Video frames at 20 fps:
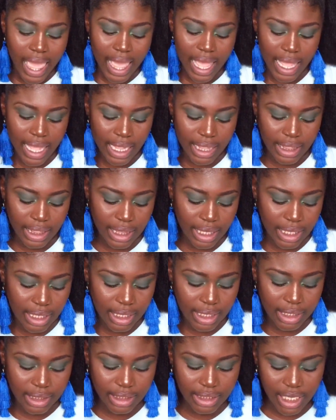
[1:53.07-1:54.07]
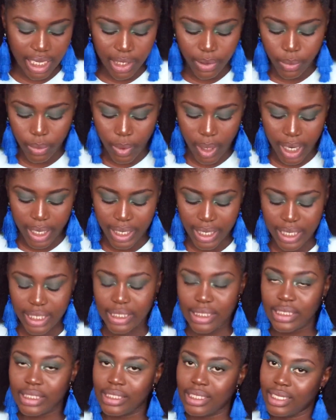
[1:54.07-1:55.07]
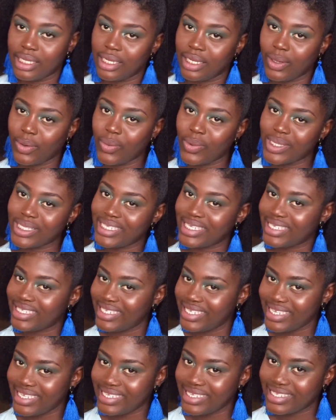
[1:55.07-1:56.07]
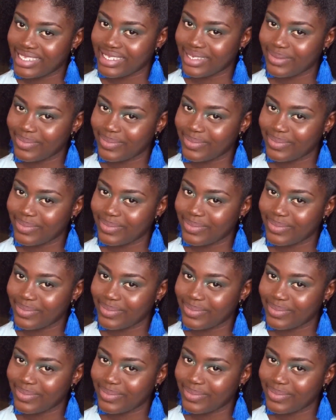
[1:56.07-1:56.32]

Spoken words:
and the third one is the water test.